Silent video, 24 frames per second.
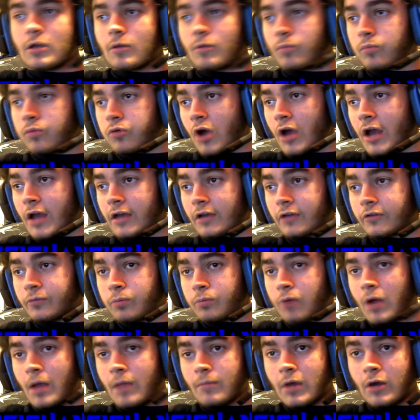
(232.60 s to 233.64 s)
products
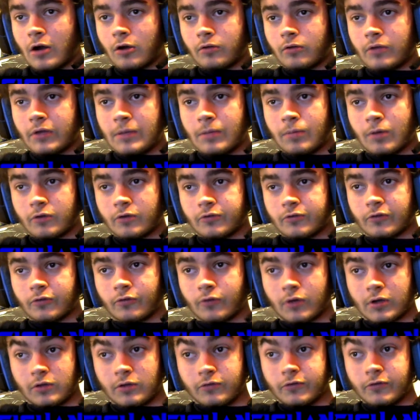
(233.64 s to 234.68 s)
primarily purchased
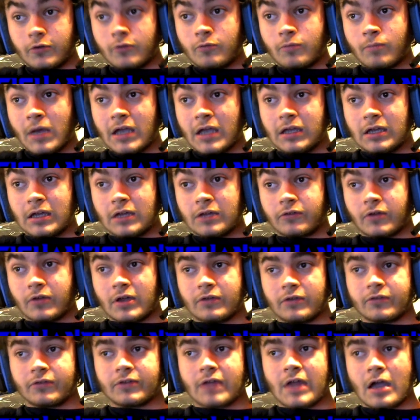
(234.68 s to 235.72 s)
or consumed by kids like
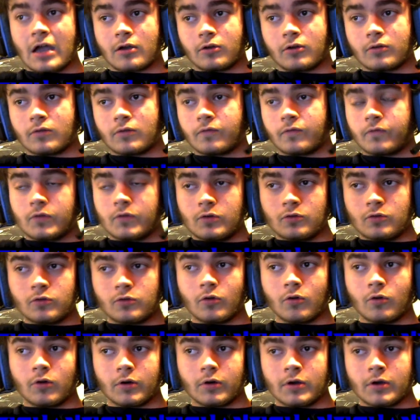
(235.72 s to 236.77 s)
snack food
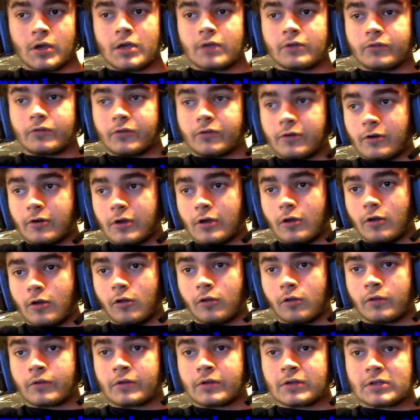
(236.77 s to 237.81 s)
or cereal.
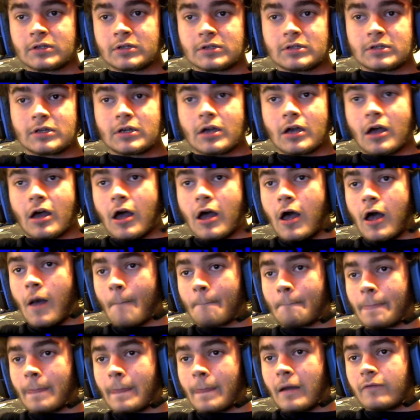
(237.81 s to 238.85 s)

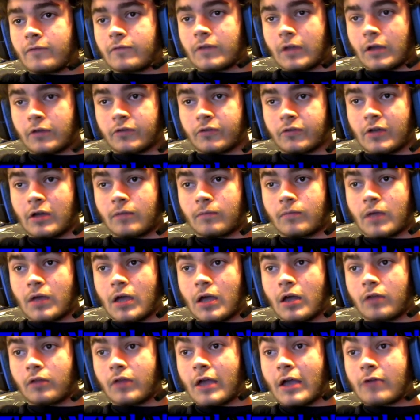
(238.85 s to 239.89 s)
Next up,
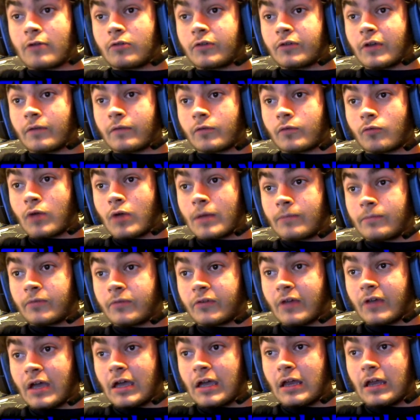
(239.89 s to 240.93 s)
language of the
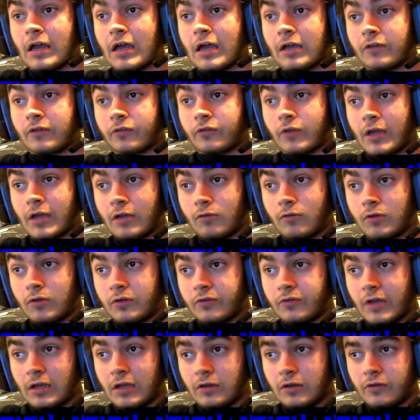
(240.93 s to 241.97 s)
website as
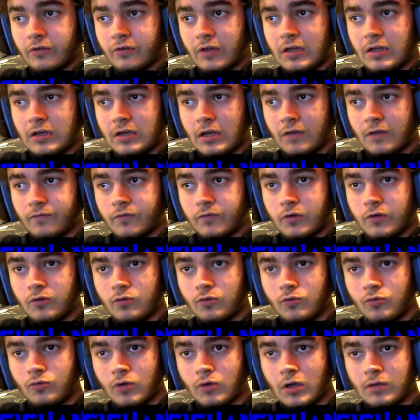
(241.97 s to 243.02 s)
language that is enough
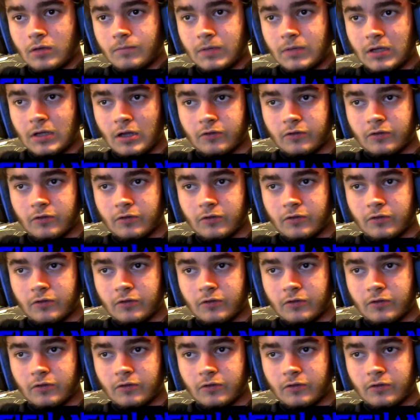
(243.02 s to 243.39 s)
to be